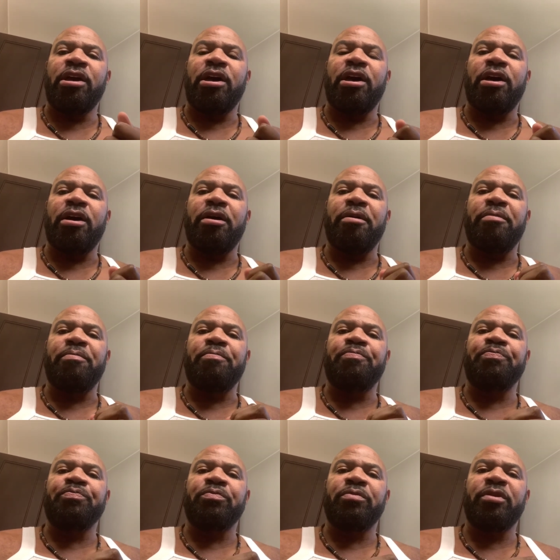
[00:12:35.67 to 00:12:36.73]
Um,
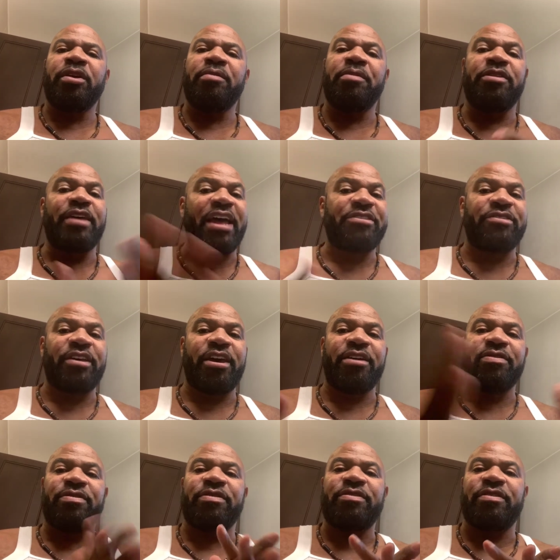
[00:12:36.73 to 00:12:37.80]
but that's
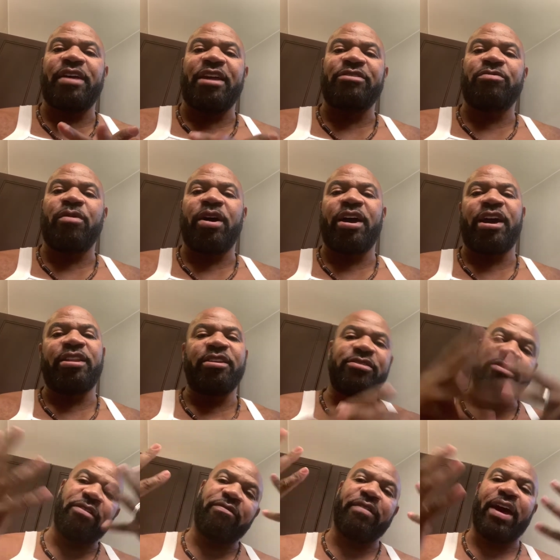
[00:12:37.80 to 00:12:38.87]
it. That's why I look
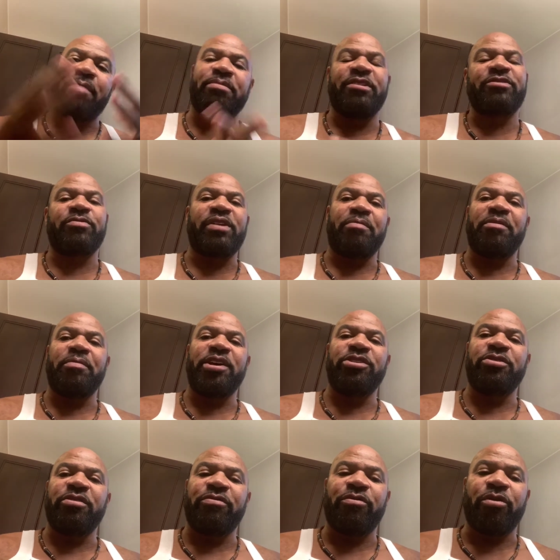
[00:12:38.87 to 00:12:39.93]
so fabulous when I'm in my
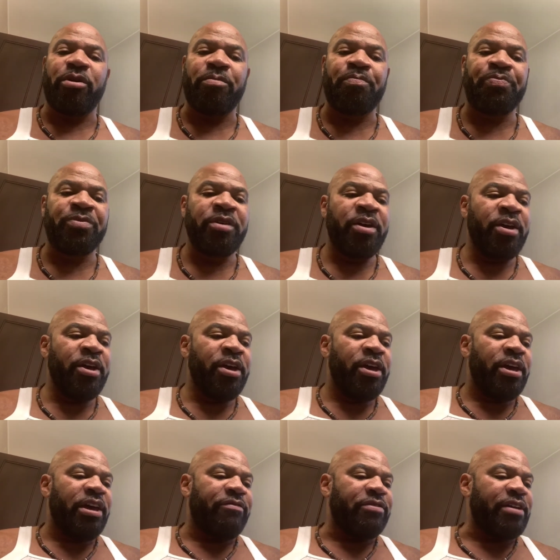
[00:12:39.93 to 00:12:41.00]
uniform.
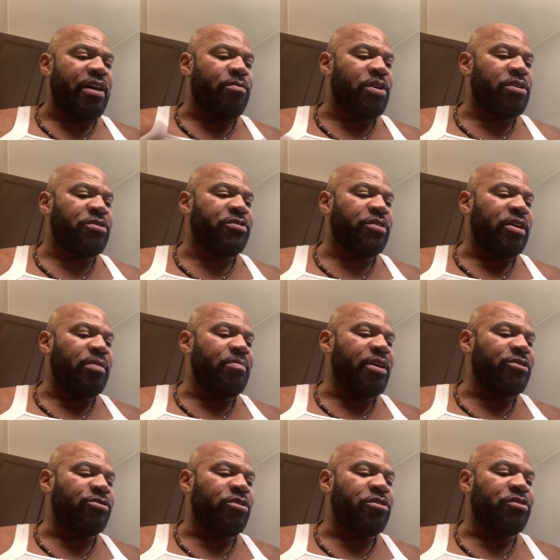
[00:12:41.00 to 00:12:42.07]
If you like what you see, make
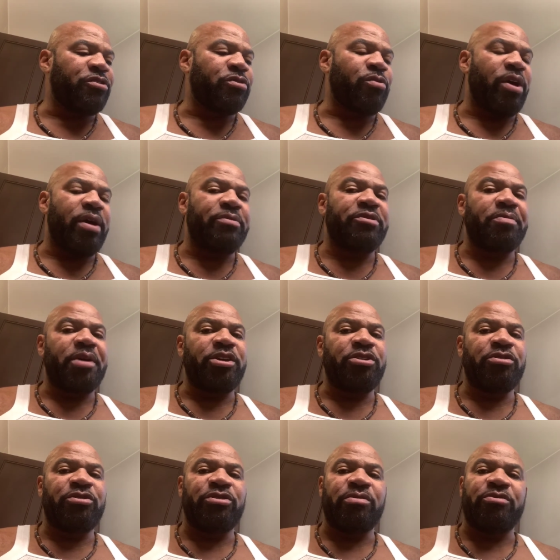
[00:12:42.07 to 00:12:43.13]
sure you subscribe to my
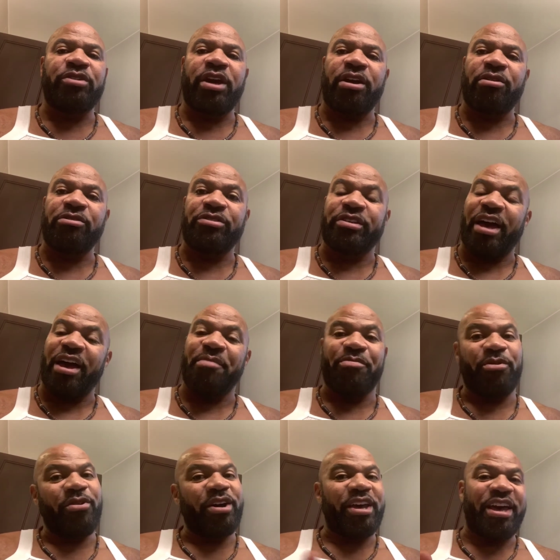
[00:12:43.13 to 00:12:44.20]
YouTube channel,
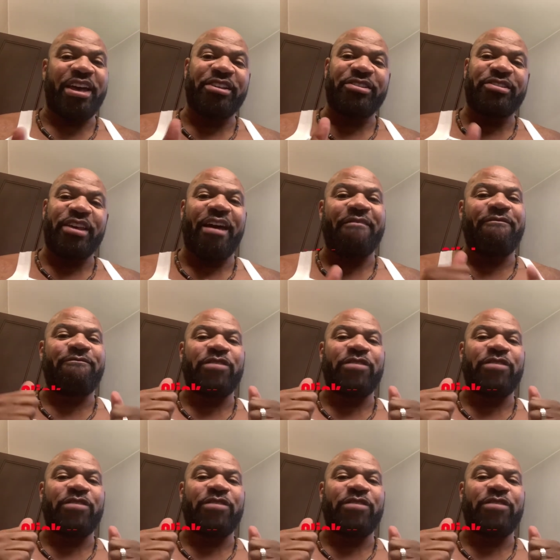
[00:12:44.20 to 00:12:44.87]
Skyboy SFO.